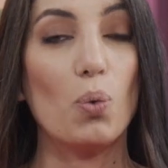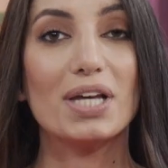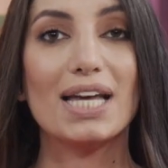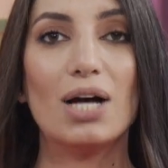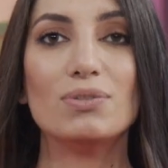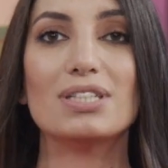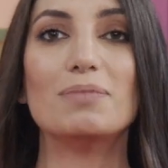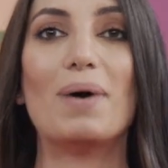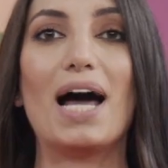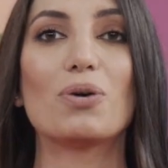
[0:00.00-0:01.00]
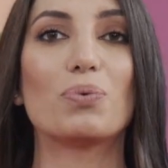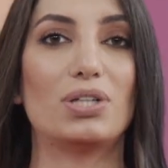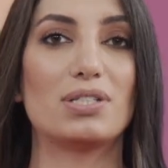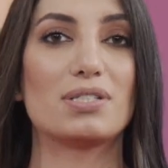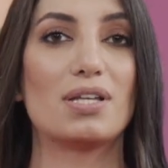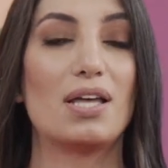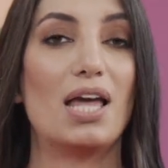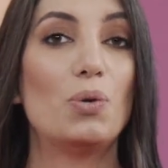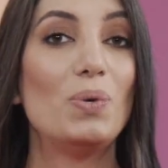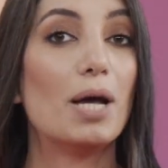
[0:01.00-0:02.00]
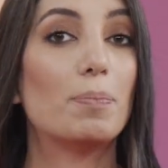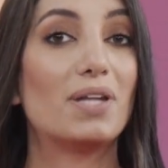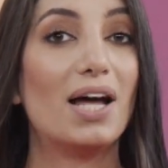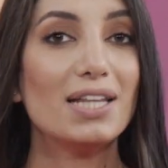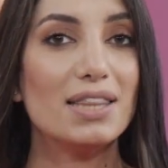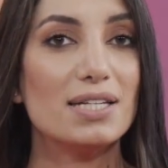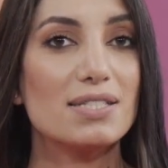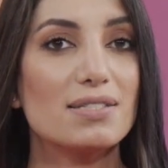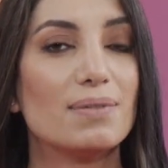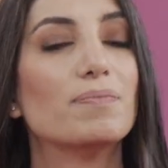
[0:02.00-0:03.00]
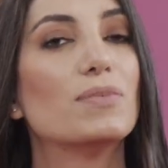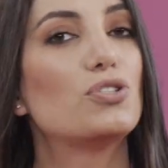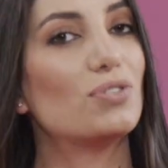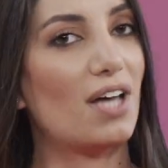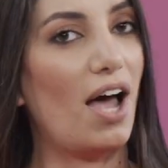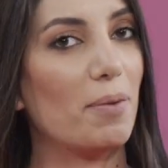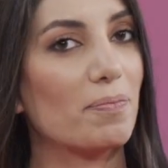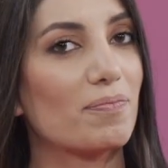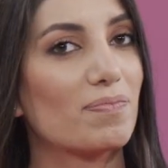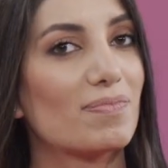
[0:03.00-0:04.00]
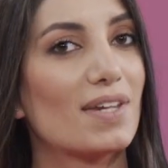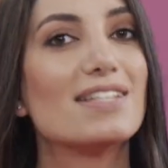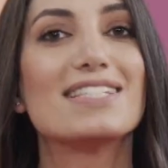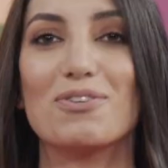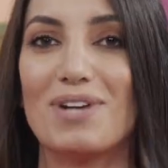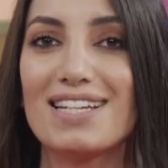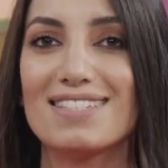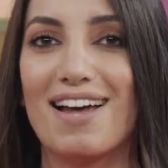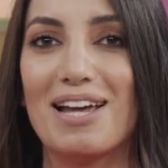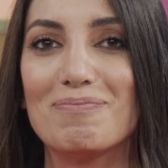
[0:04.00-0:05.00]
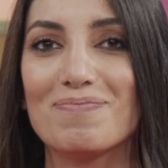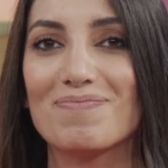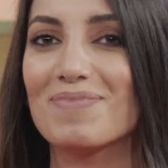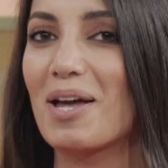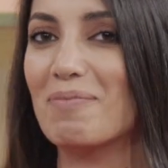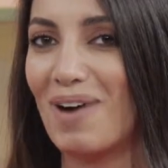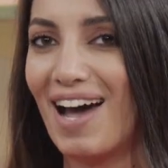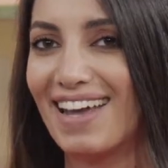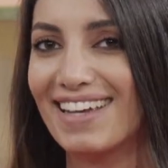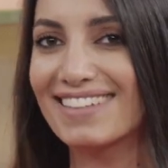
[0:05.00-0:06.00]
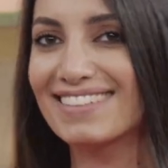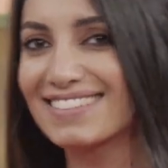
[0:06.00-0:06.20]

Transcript: we counted backwards, and we applied this to time. See you next time. Bye.